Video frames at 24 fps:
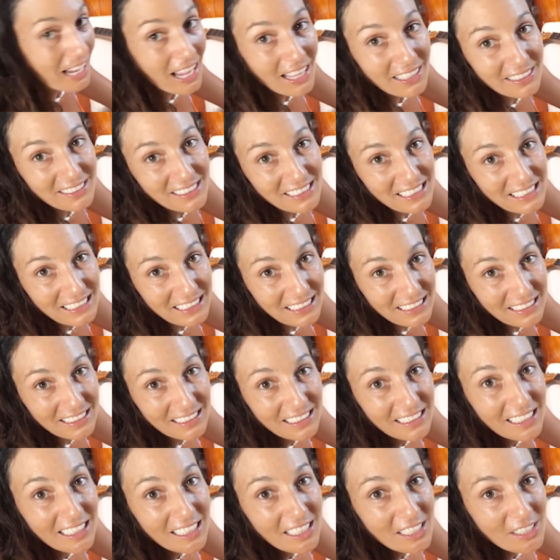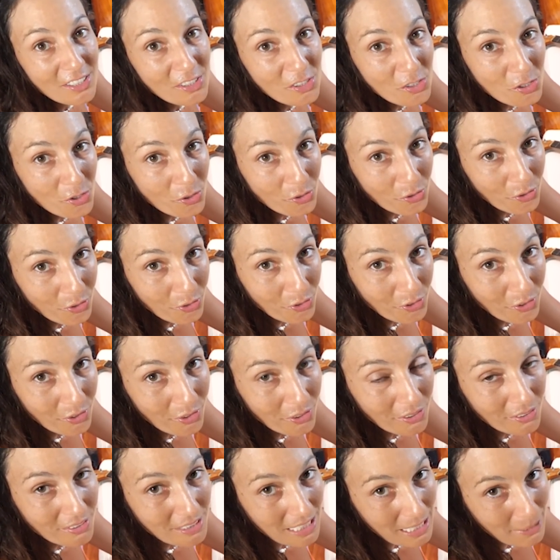cut in
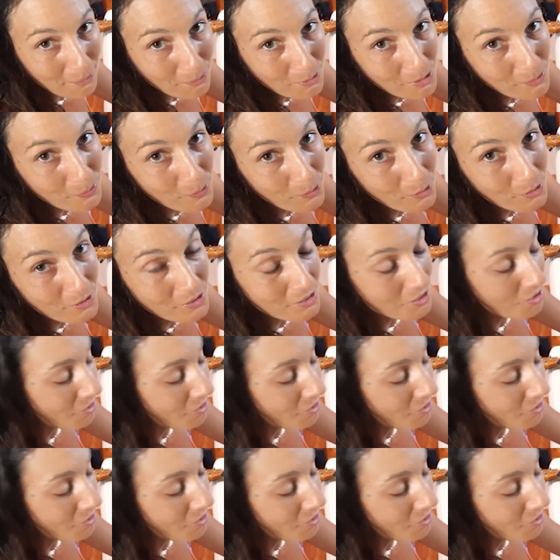two tablespoons